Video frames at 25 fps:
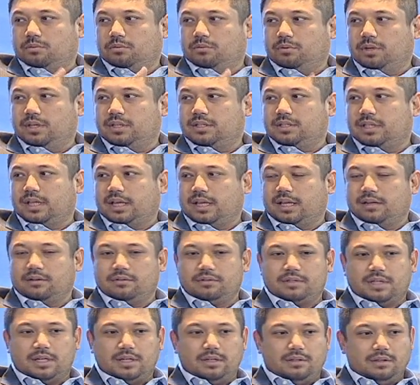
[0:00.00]
reach that kind
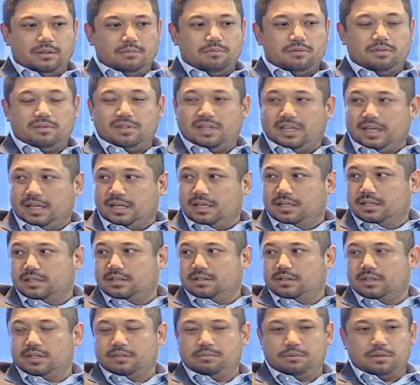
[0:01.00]
of standard in terms of the
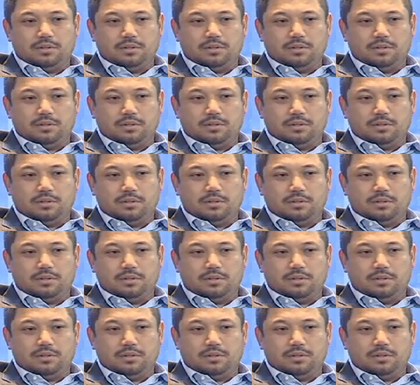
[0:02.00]
industry? Is